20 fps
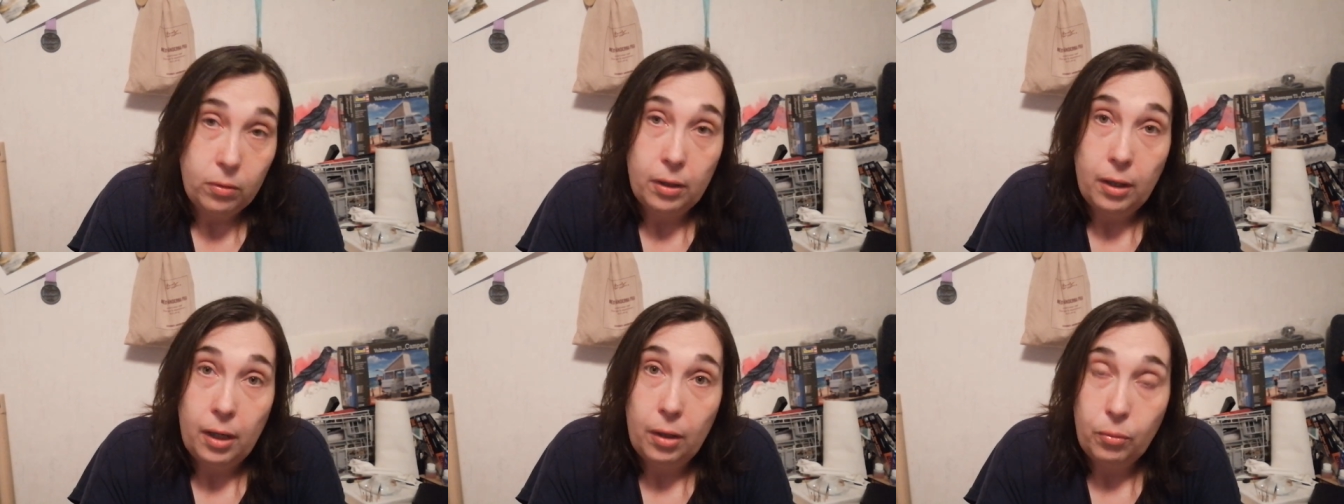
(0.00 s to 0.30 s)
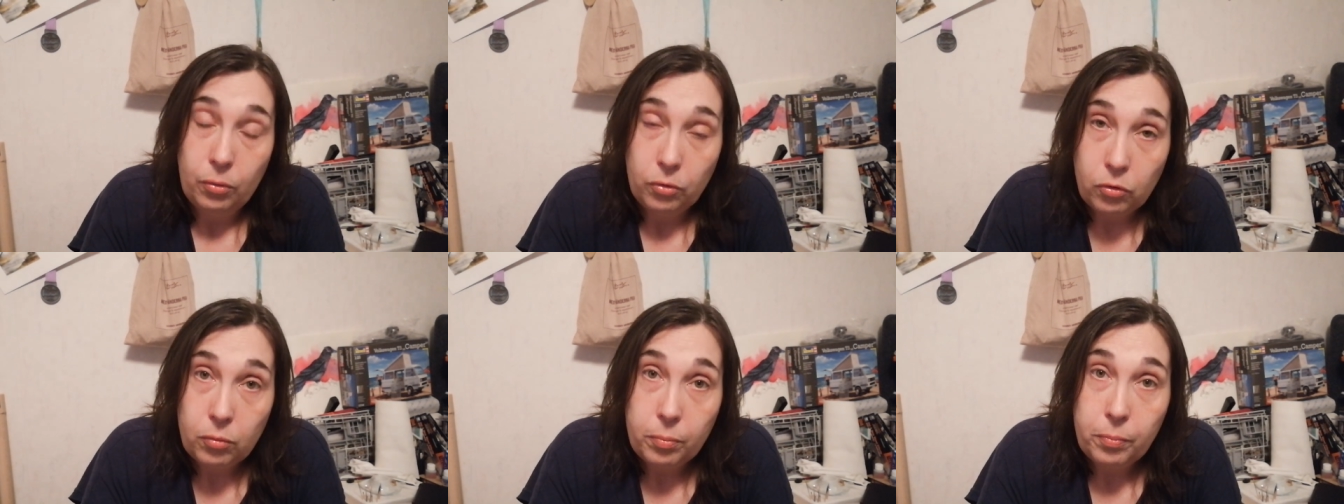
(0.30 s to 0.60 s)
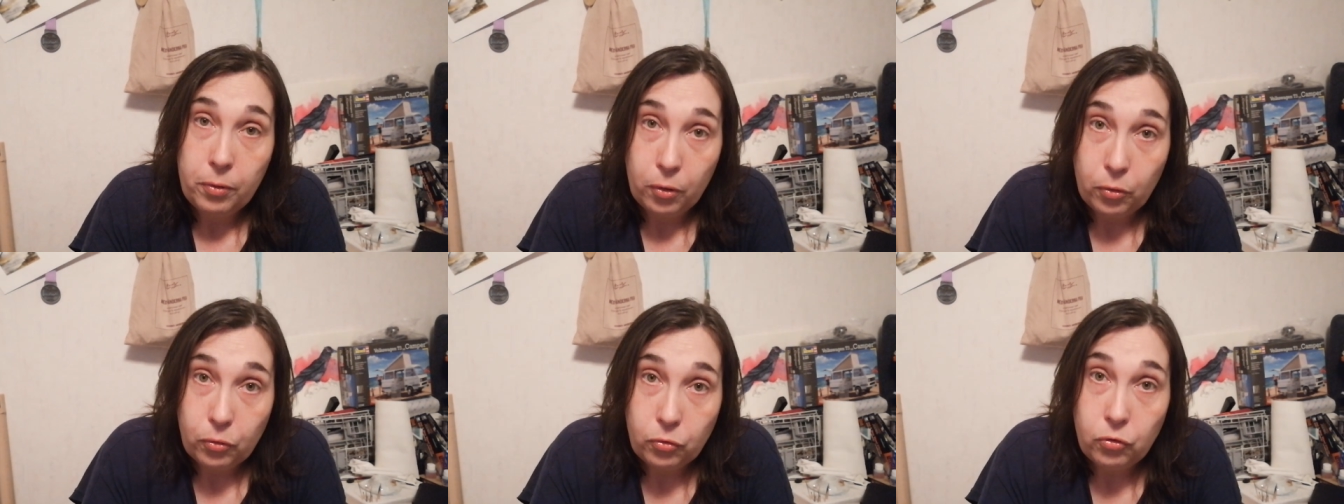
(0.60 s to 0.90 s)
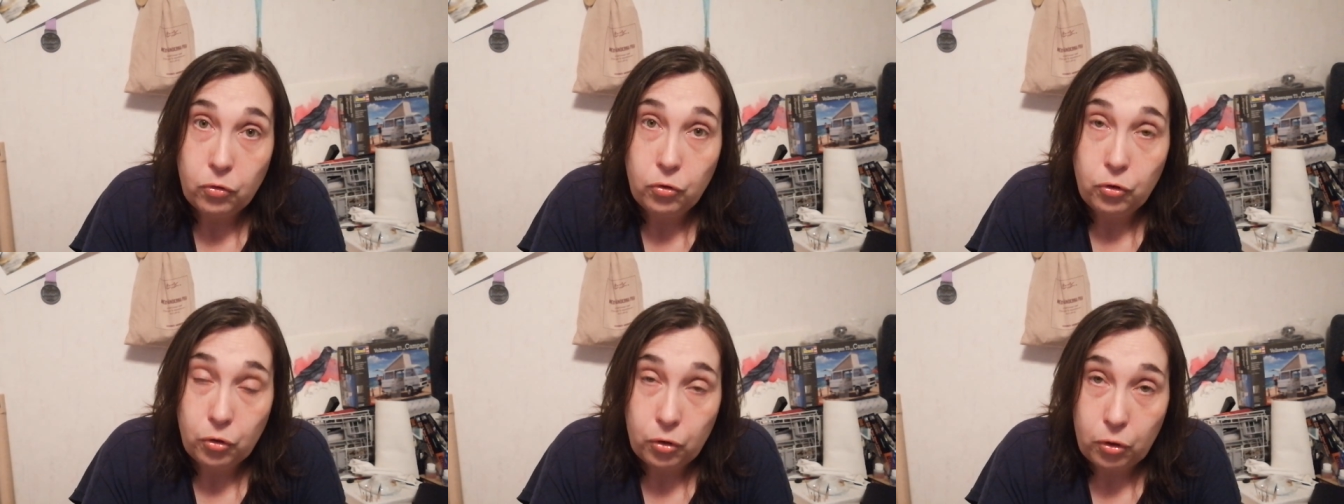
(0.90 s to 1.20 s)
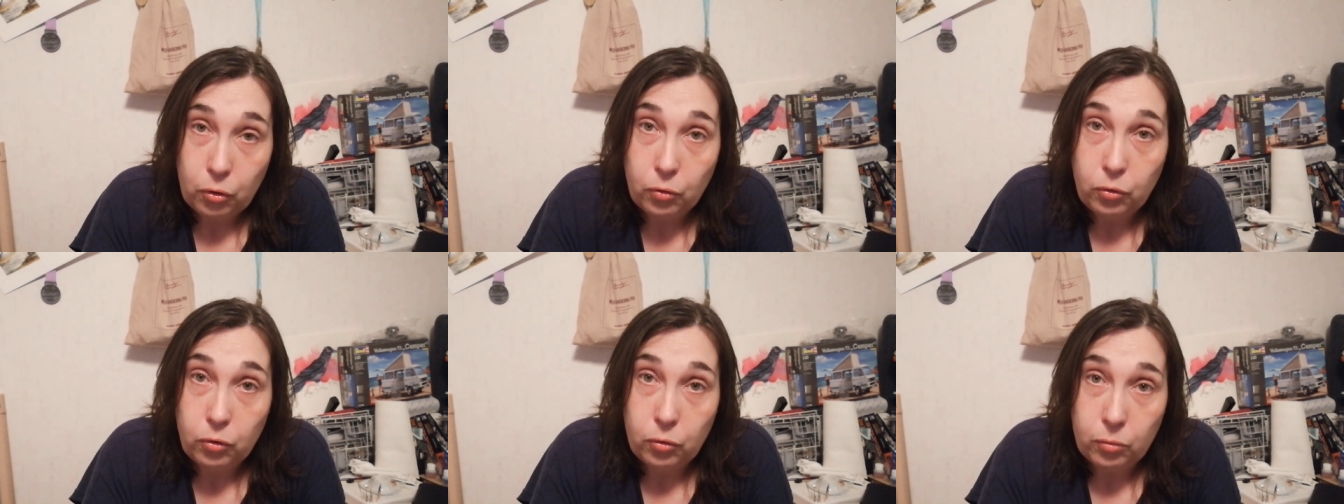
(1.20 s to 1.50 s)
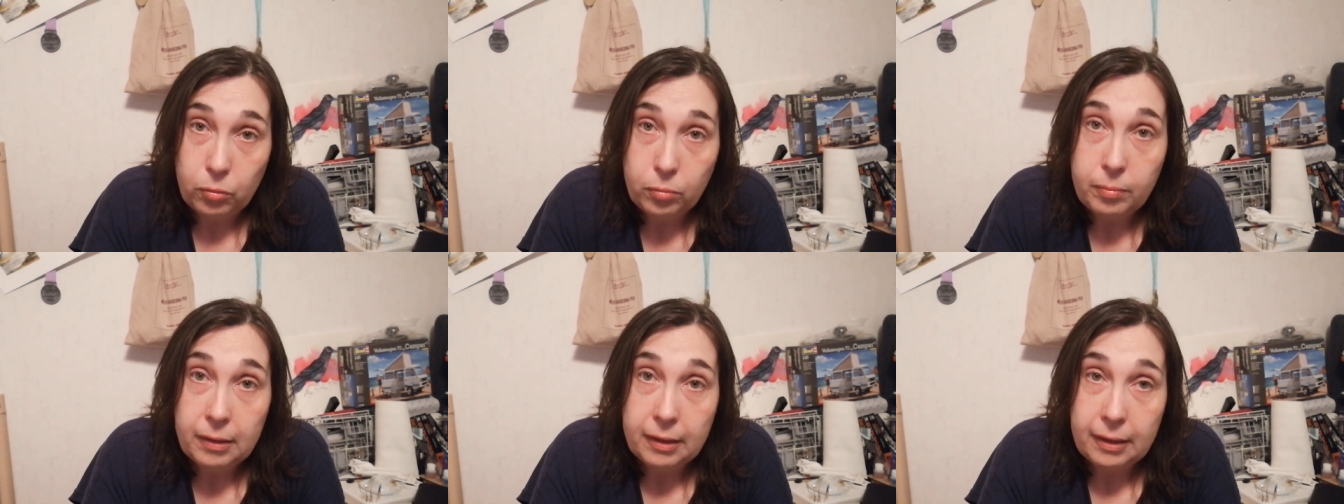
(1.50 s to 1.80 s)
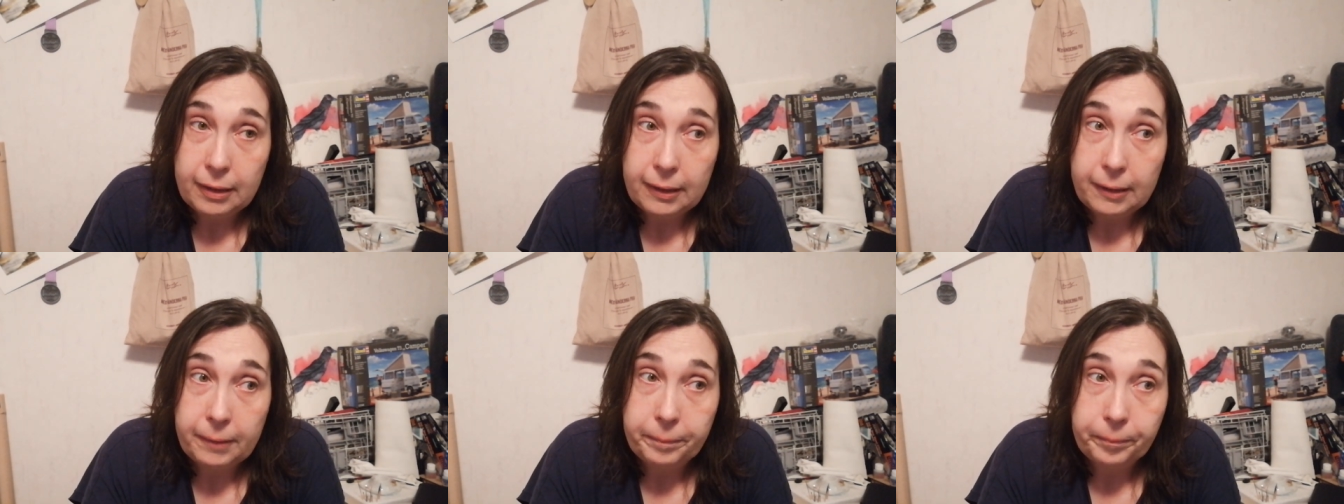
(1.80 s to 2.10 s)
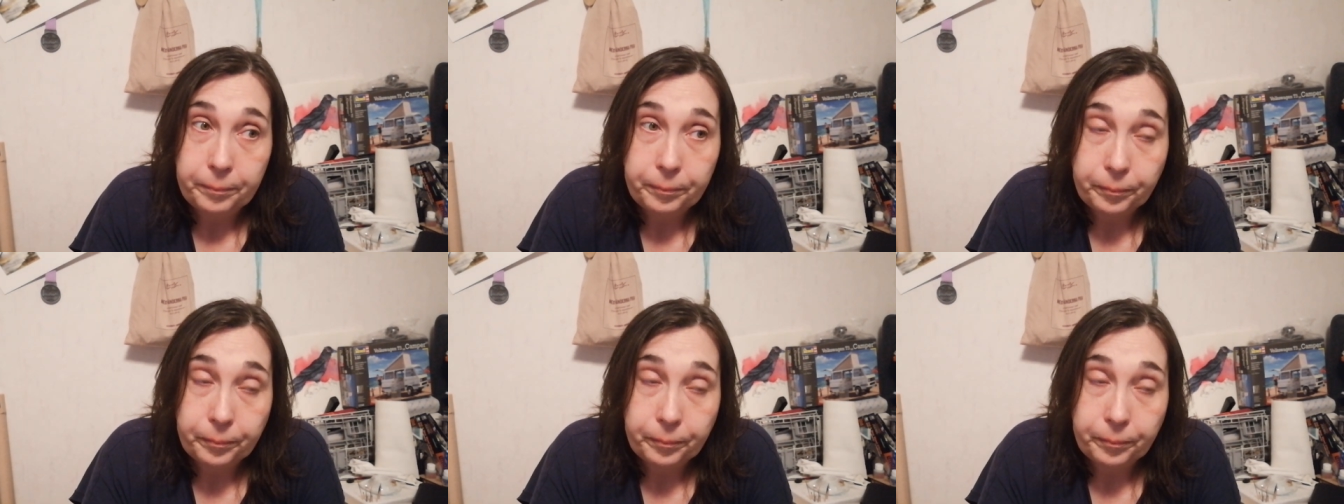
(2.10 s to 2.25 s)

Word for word: I was supposed to show you my